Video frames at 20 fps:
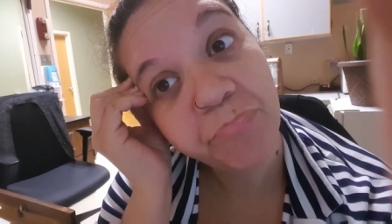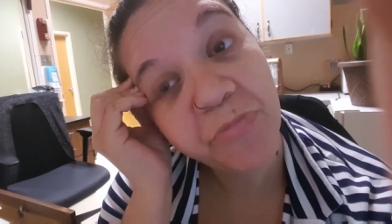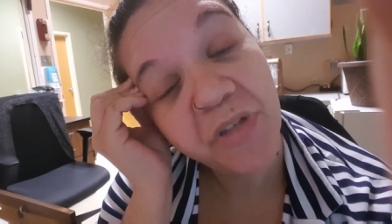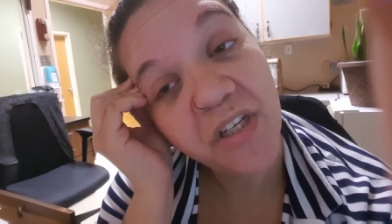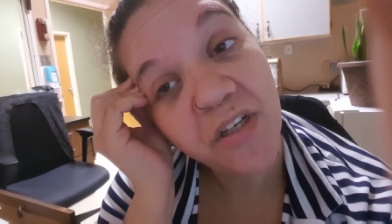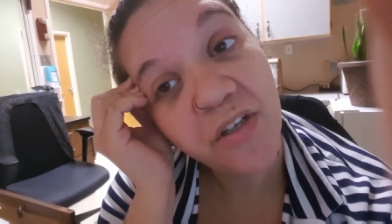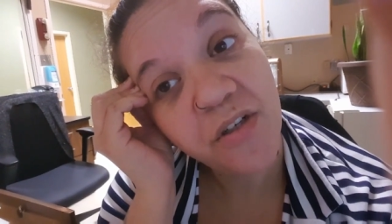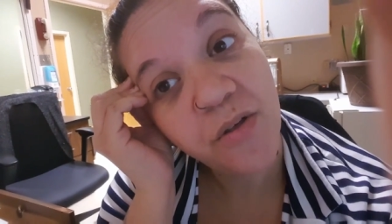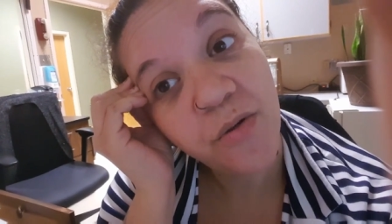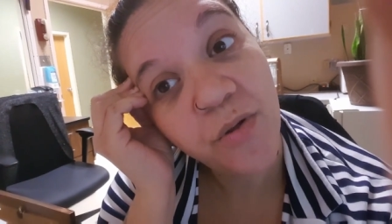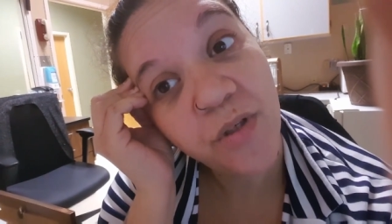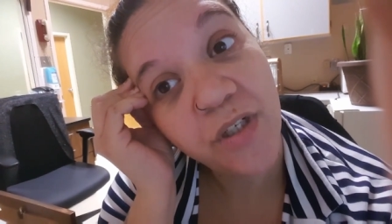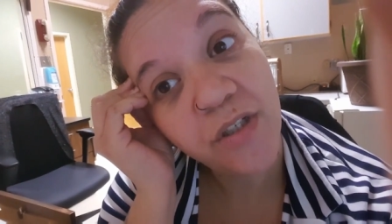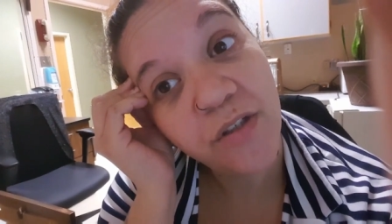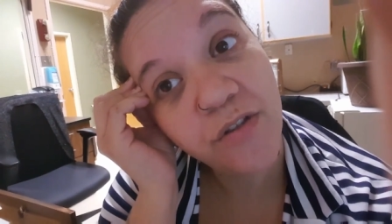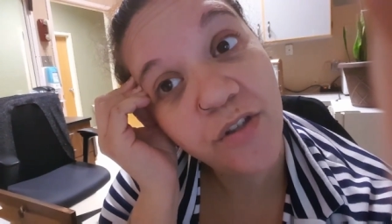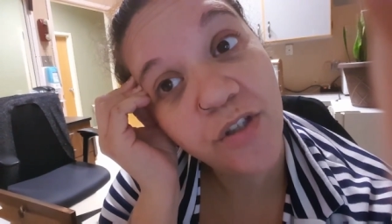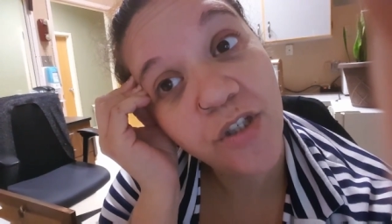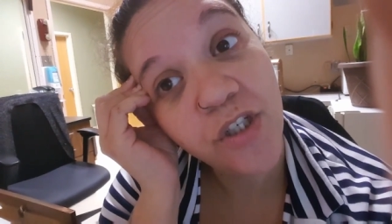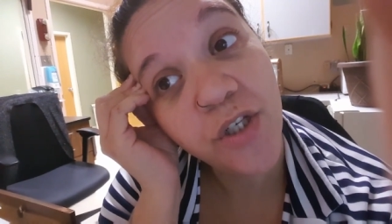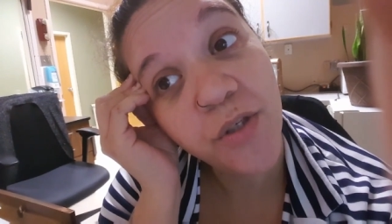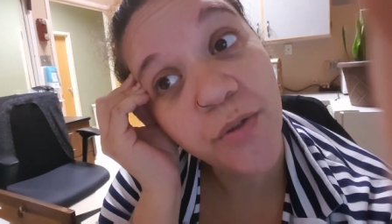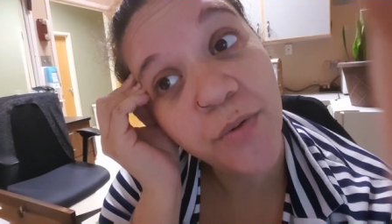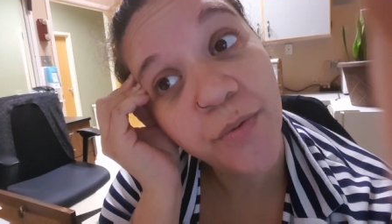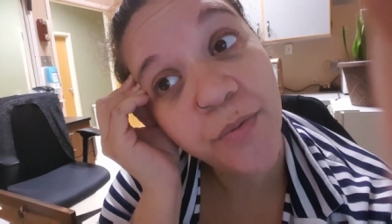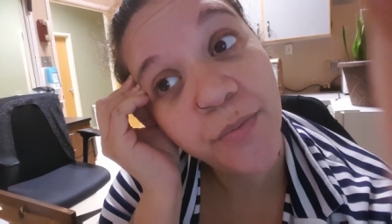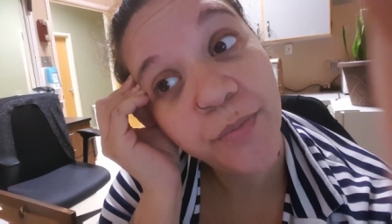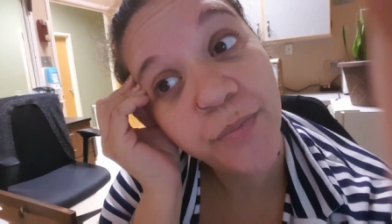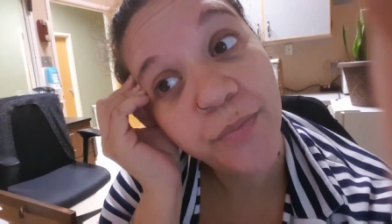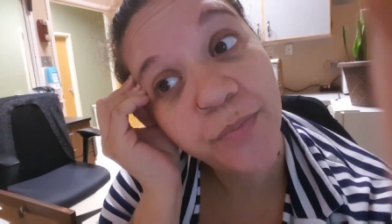I don't know what else to do.
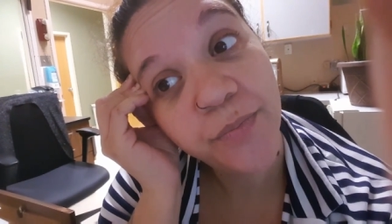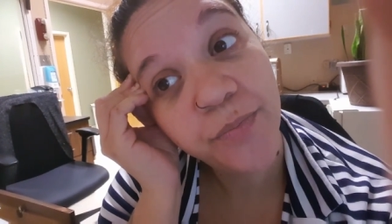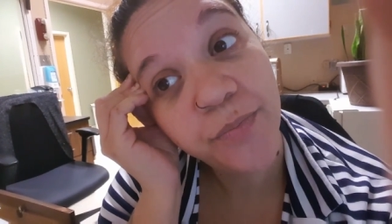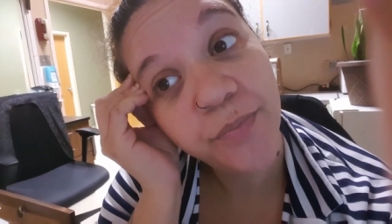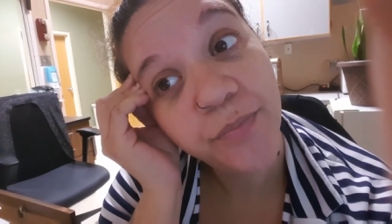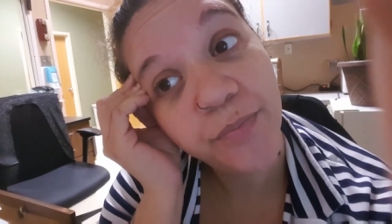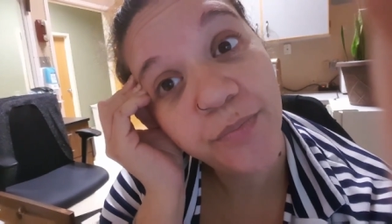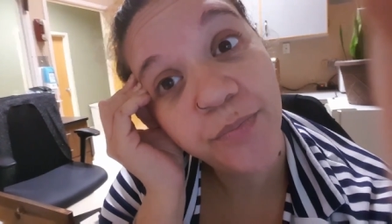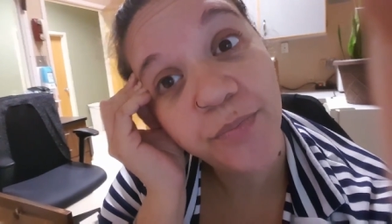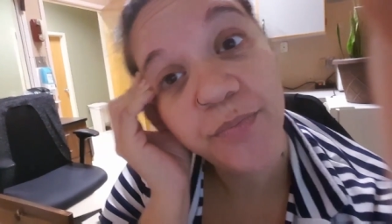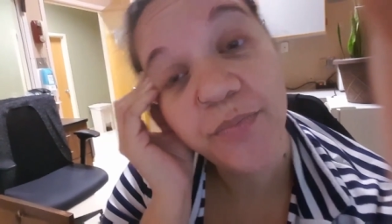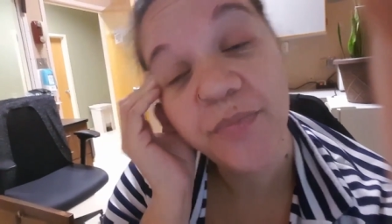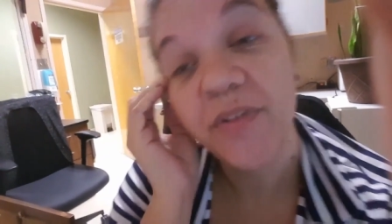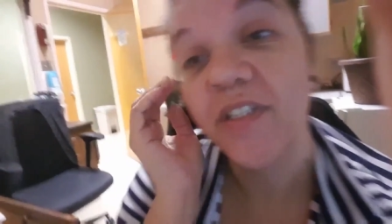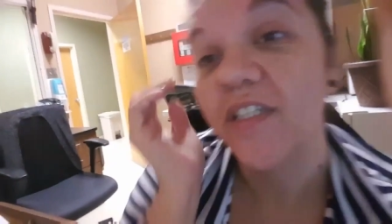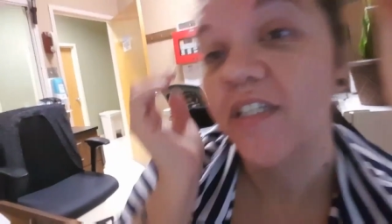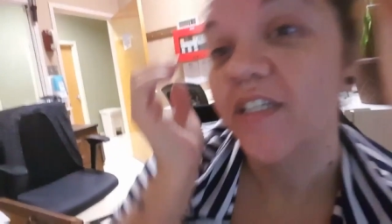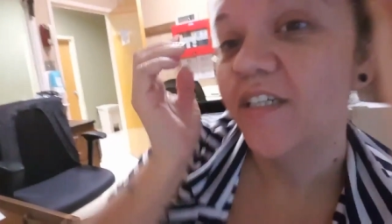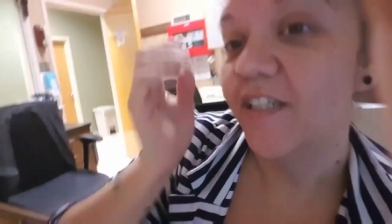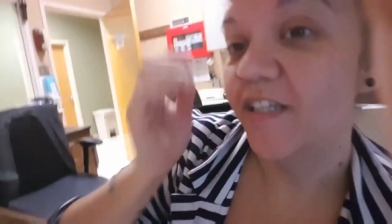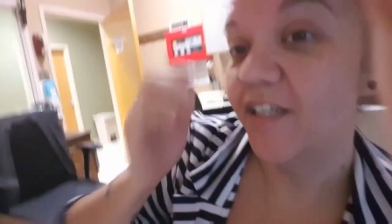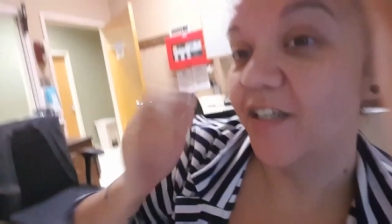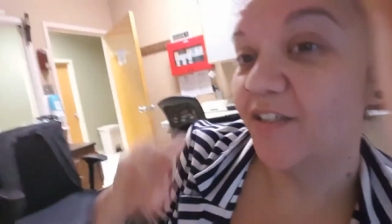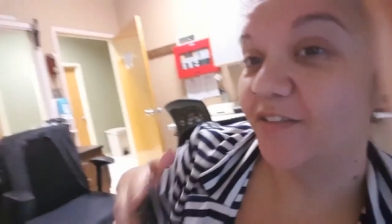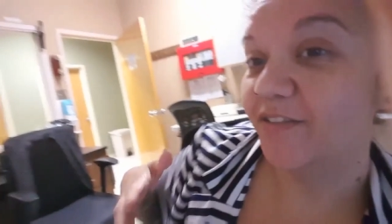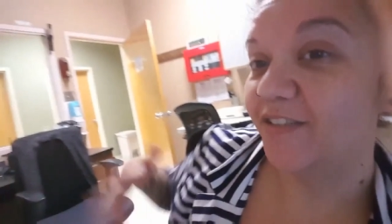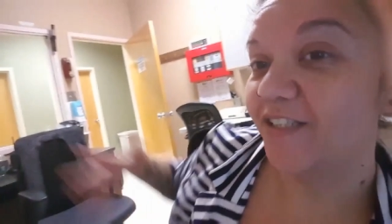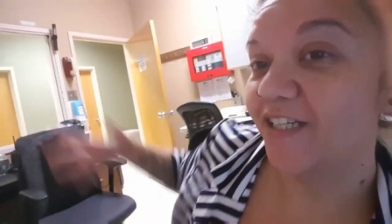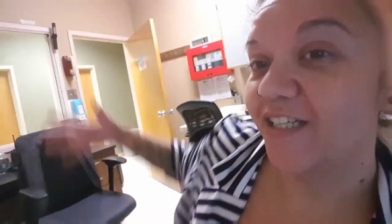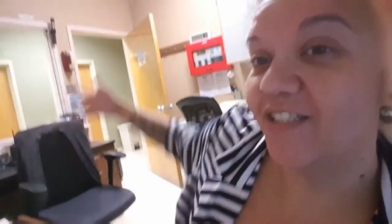Oh,
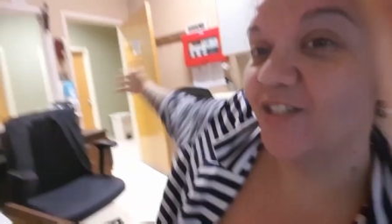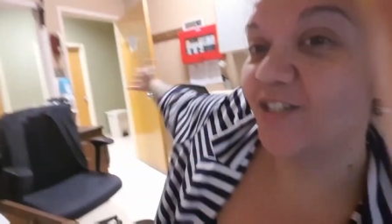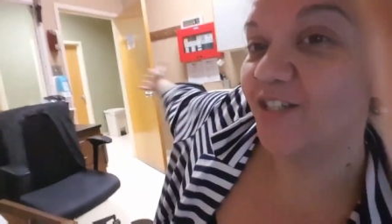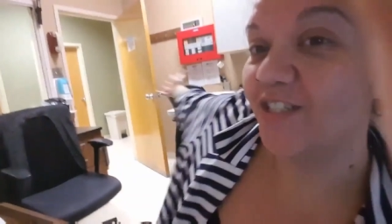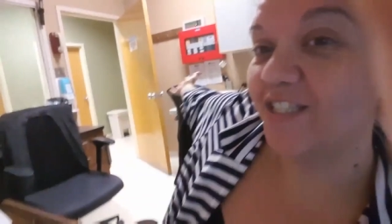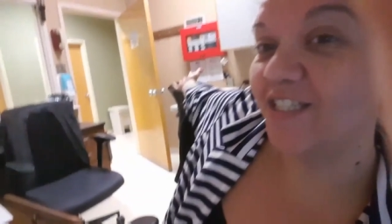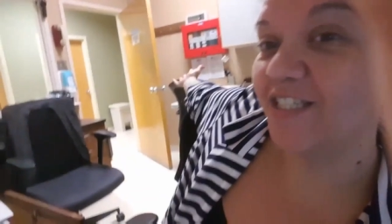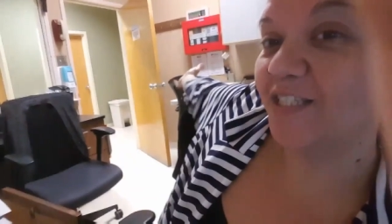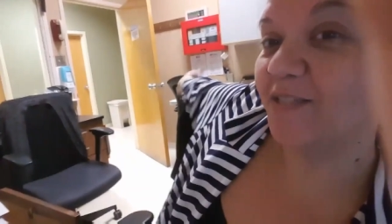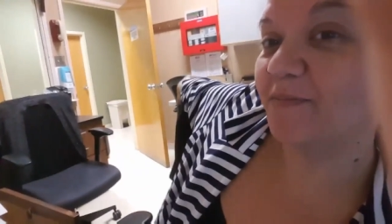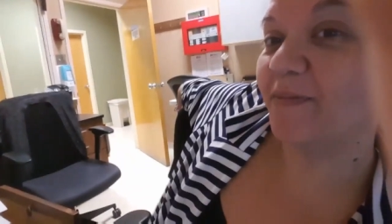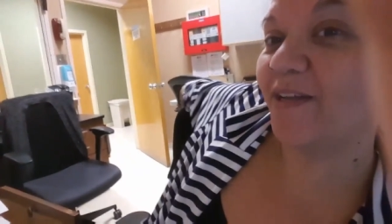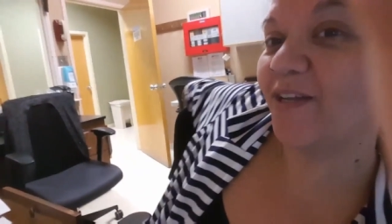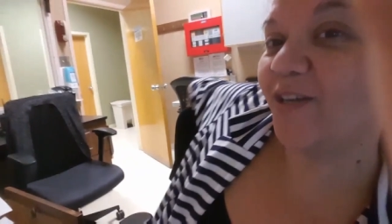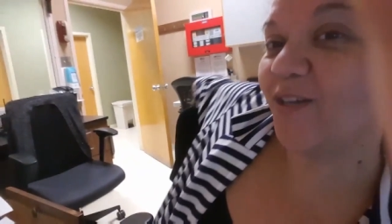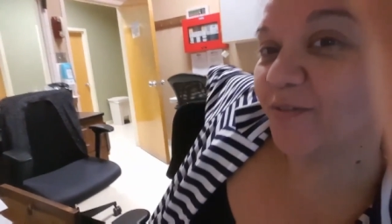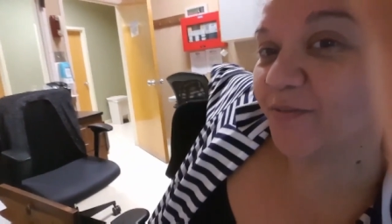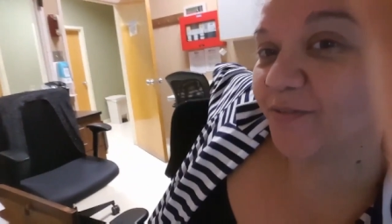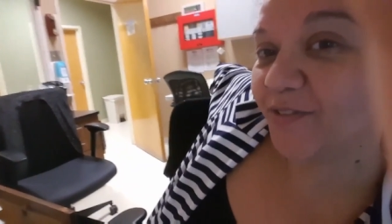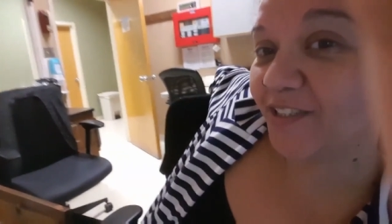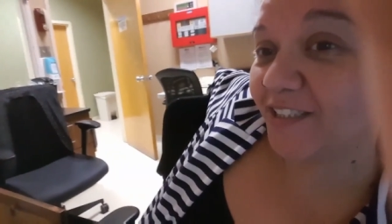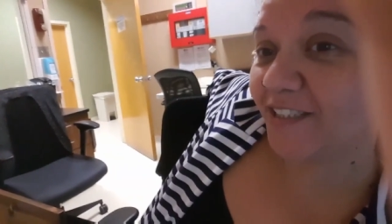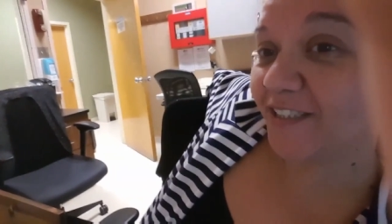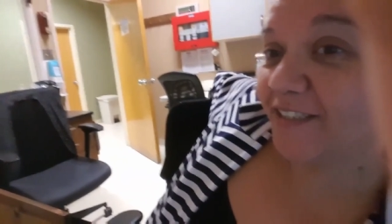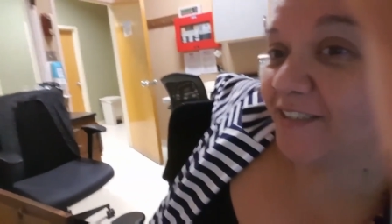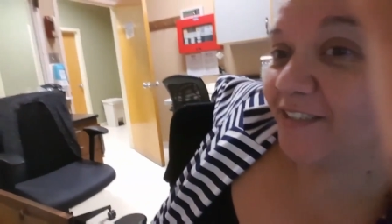as you can see, it's my office.